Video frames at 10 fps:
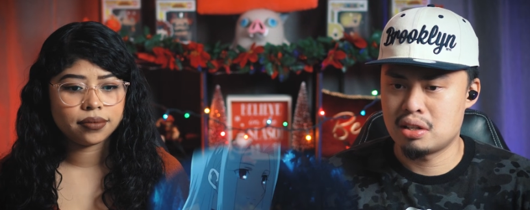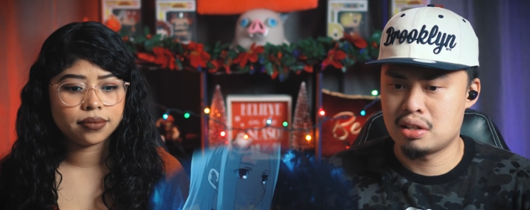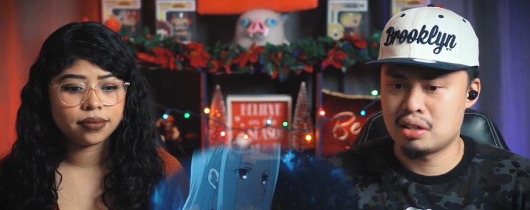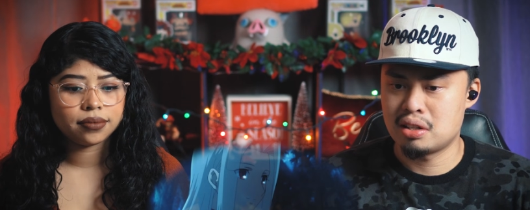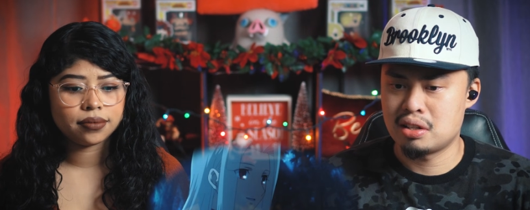
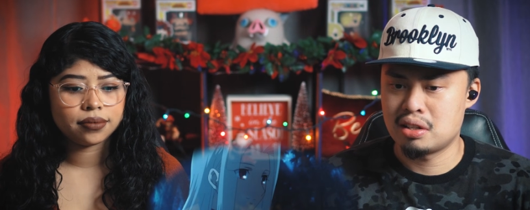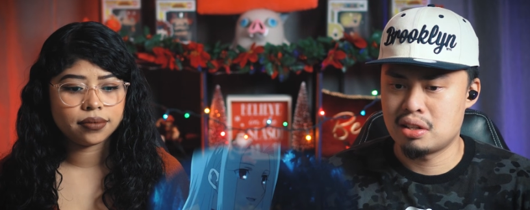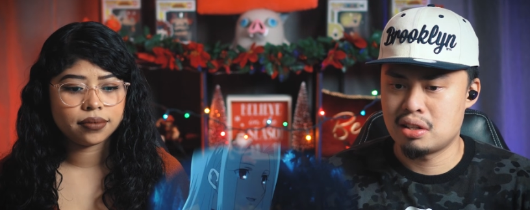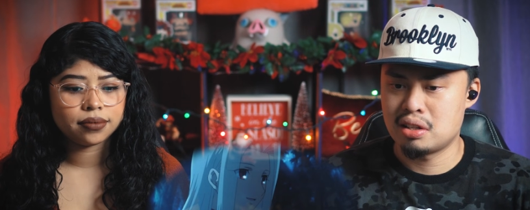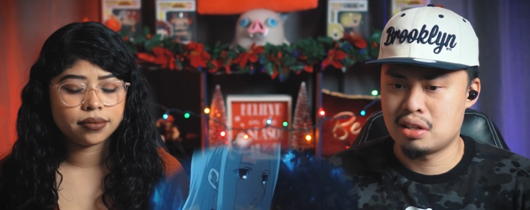
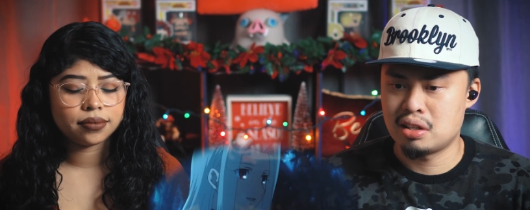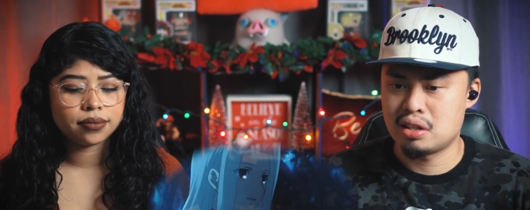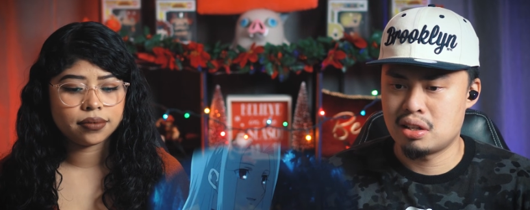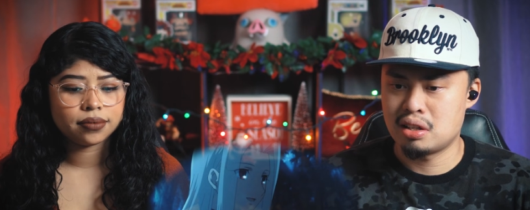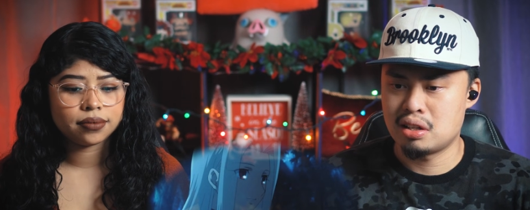
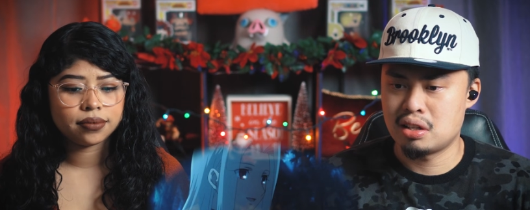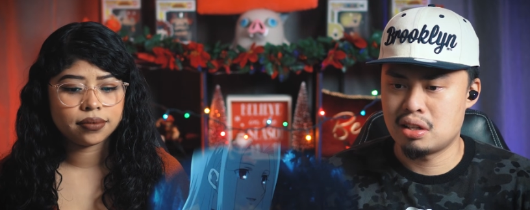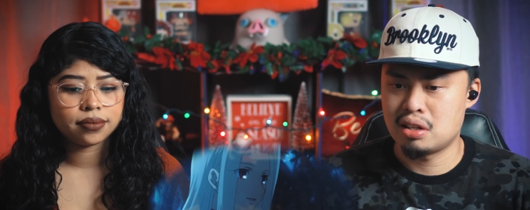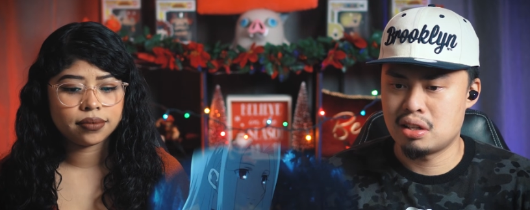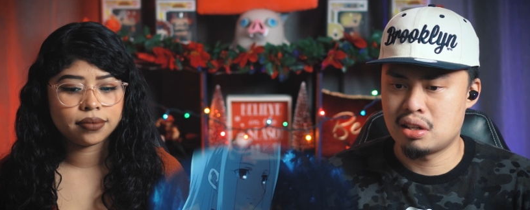
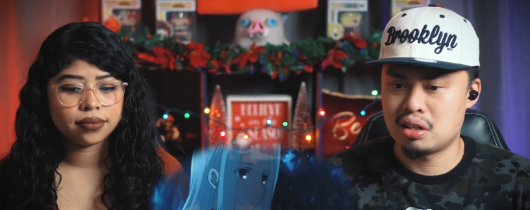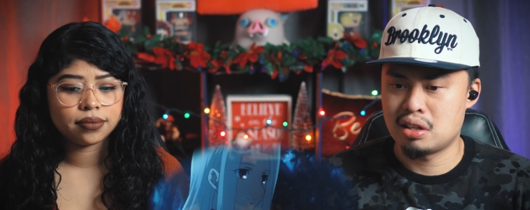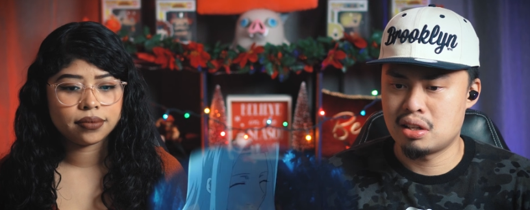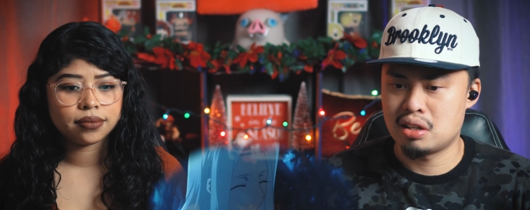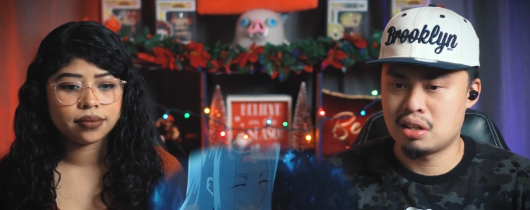
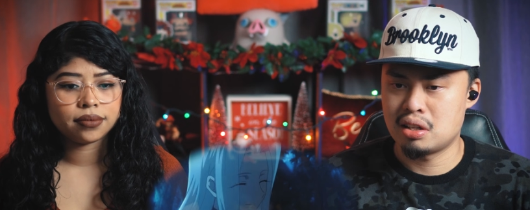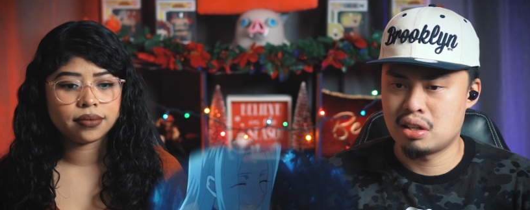Nobody speaks.